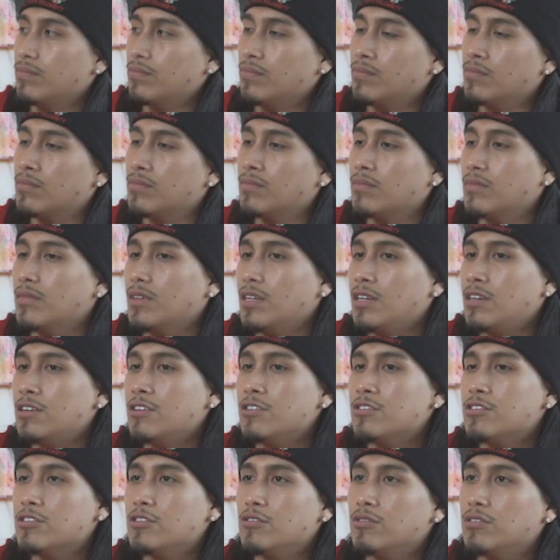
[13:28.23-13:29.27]
Mm-hmm. And you're
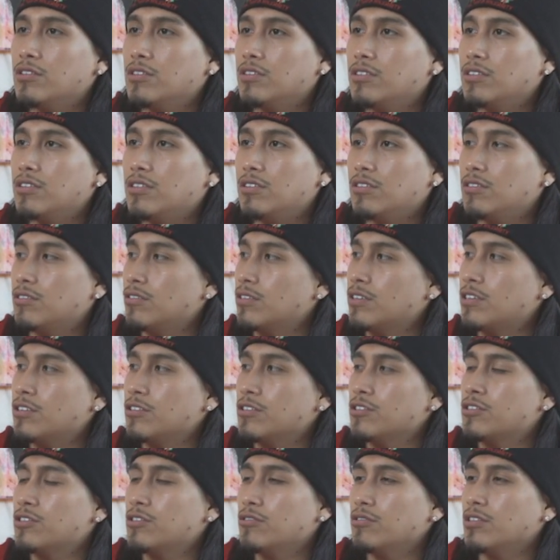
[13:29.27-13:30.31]
still and are you
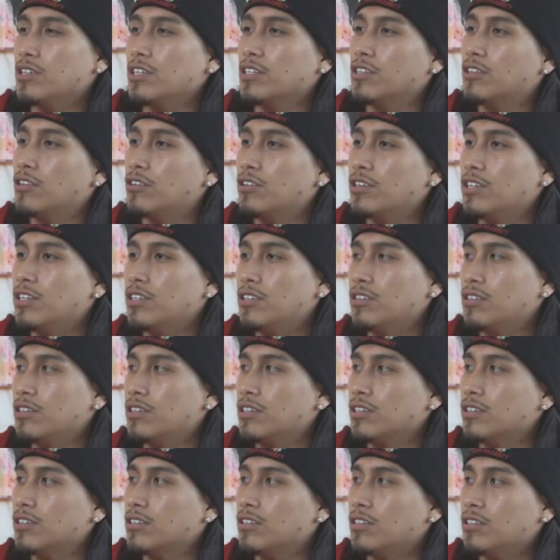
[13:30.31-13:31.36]
still like learning
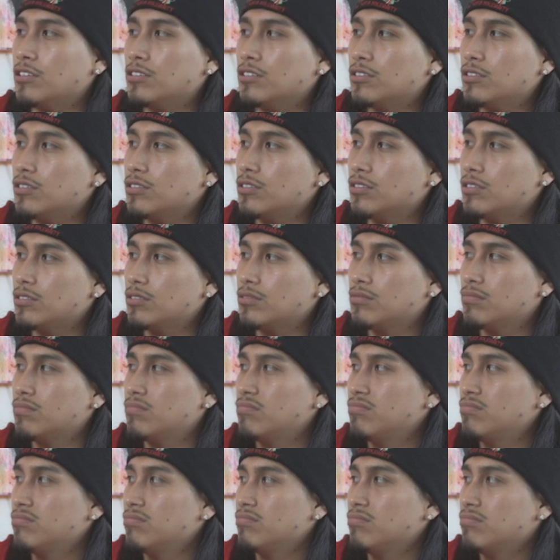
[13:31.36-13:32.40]
like other
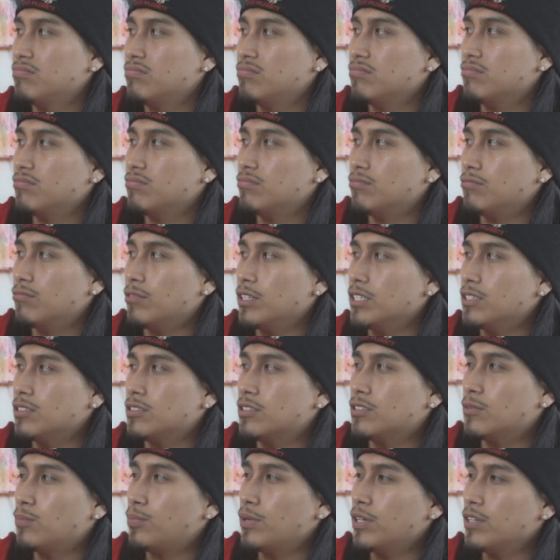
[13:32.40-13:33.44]
ways
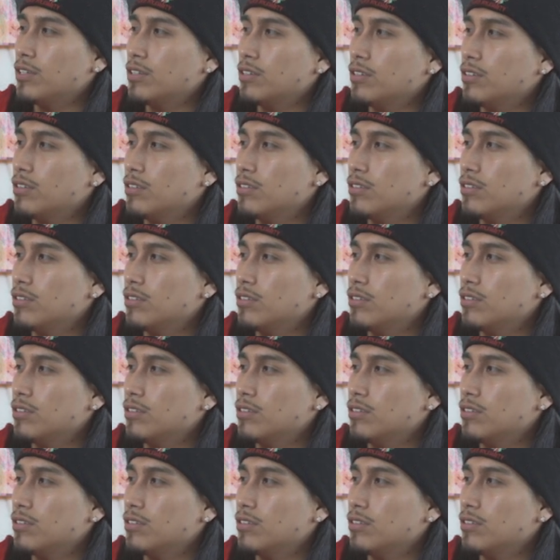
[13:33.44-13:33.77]
to paint?